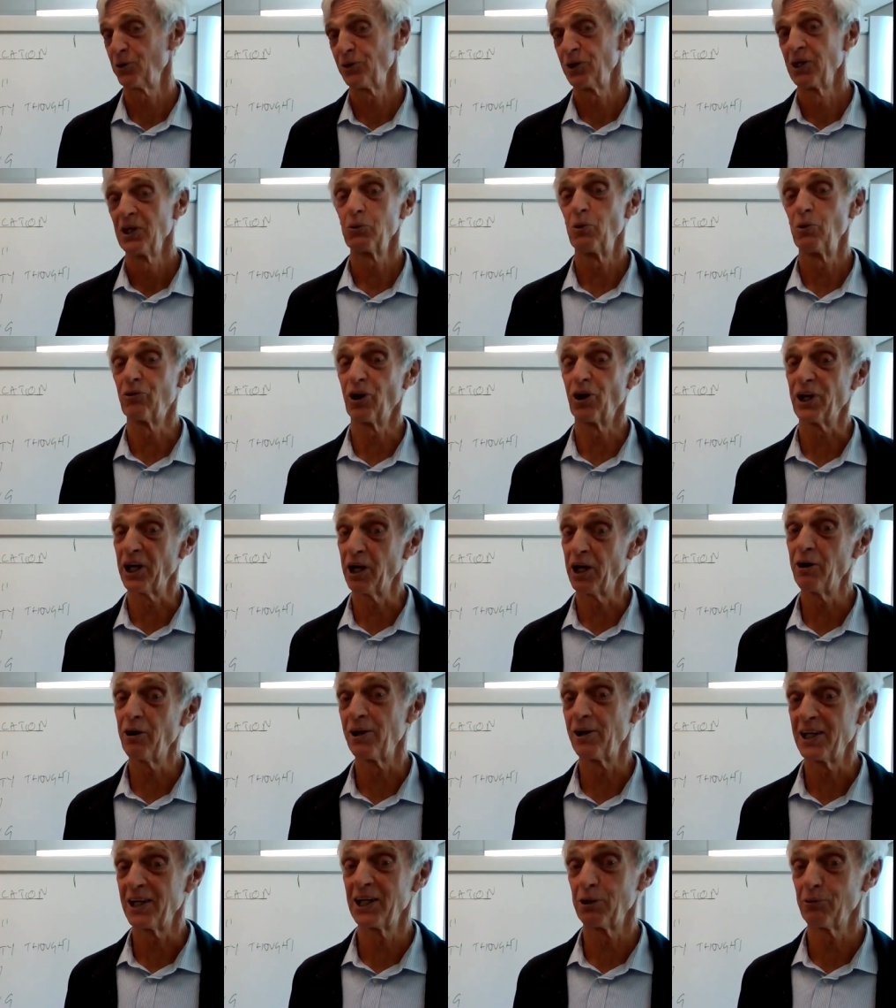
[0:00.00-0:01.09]
Uh, we've got
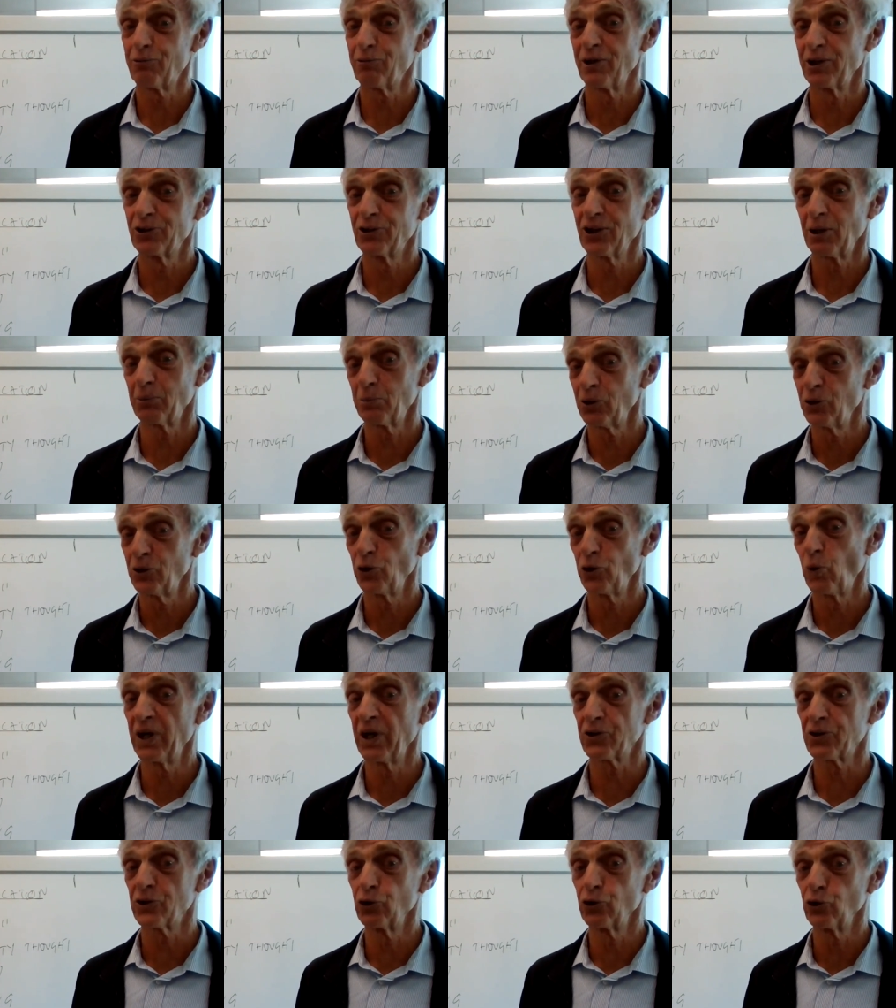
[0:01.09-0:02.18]
Aaron here, for example,
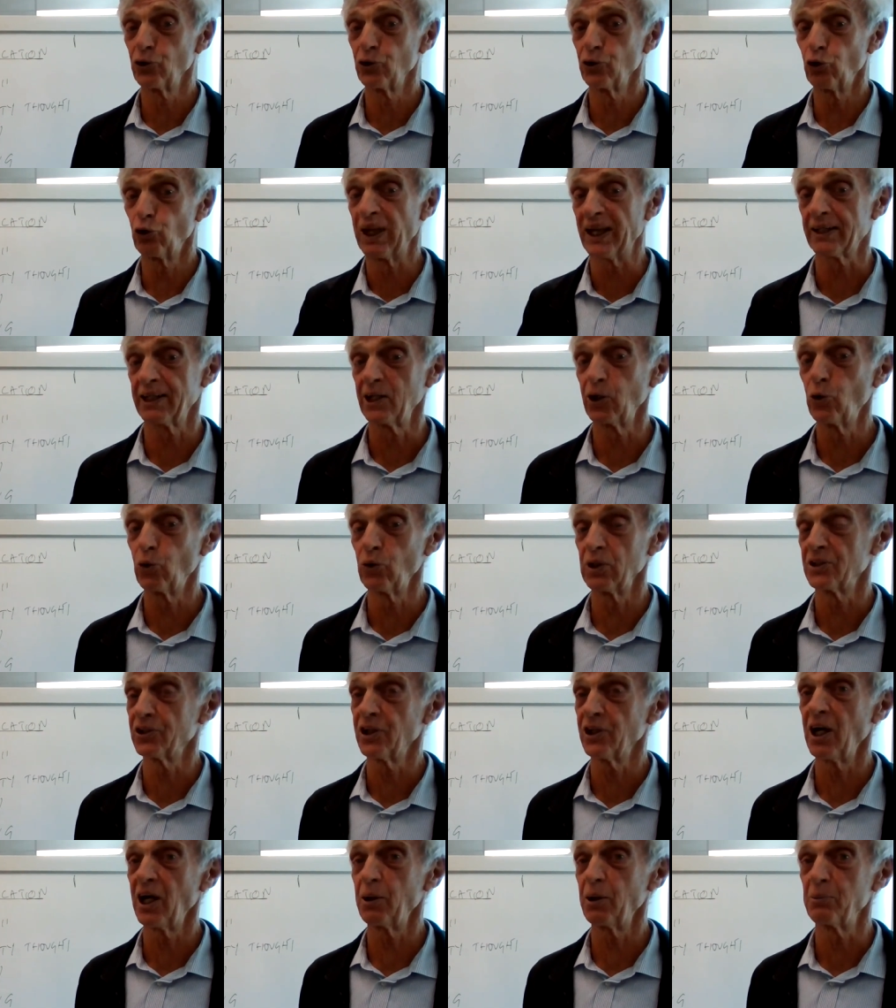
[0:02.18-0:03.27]
who wears an all black thing
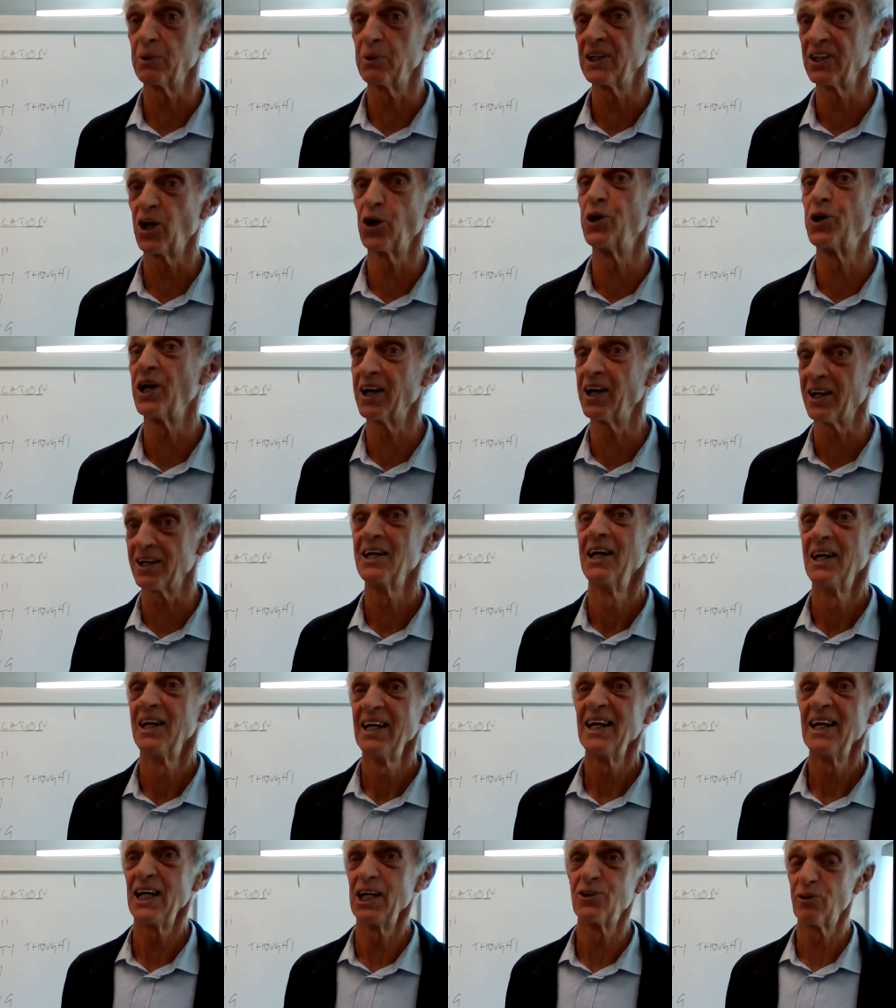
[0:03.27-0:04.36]
all the time, and no doubt
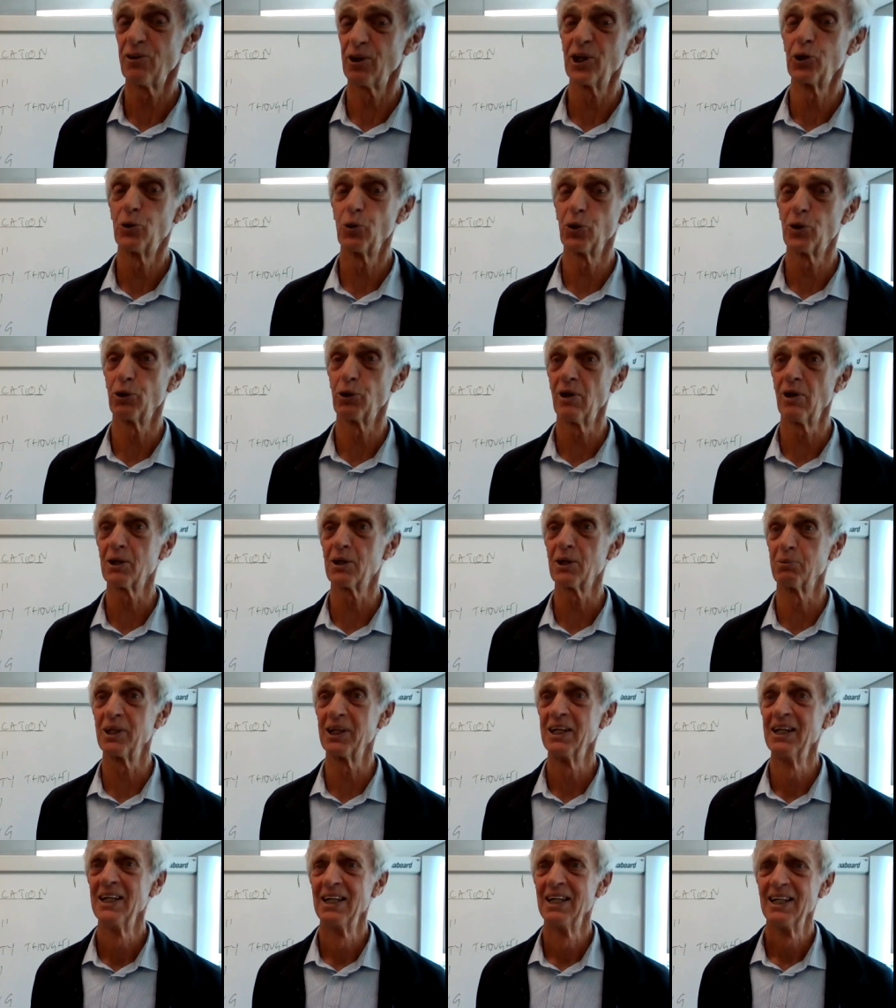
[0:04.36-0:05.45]
he's very good at
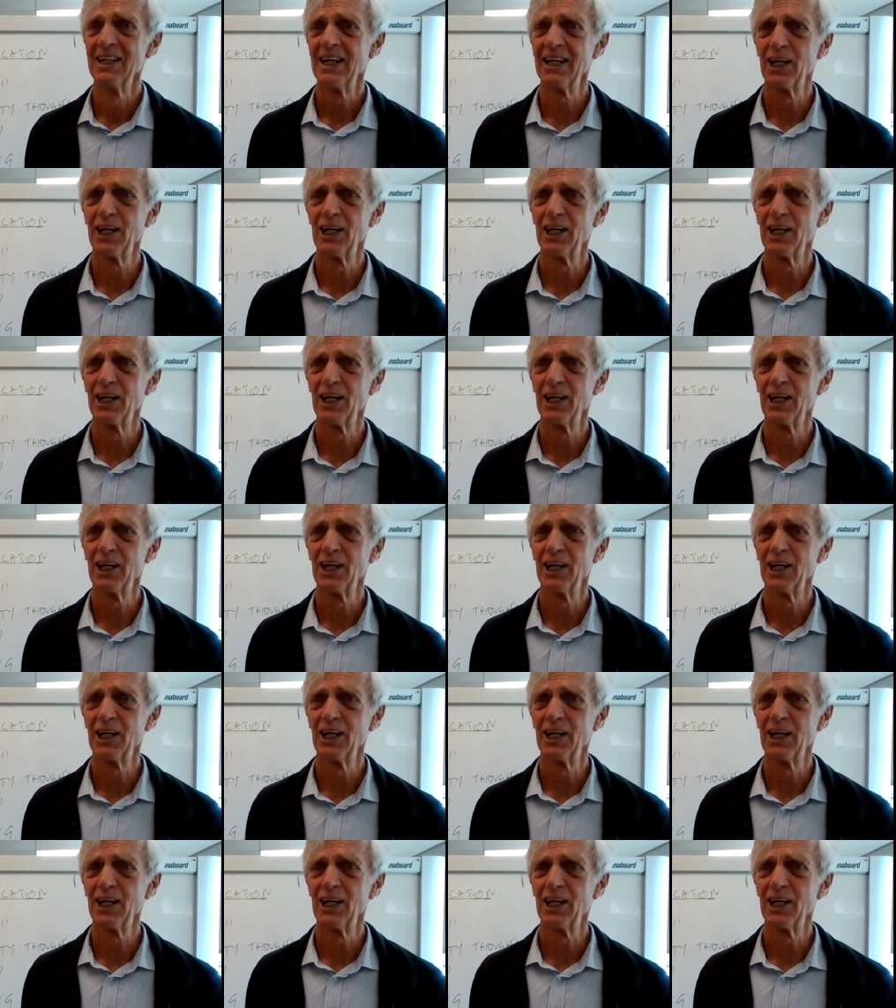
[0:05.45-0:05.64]
rugby.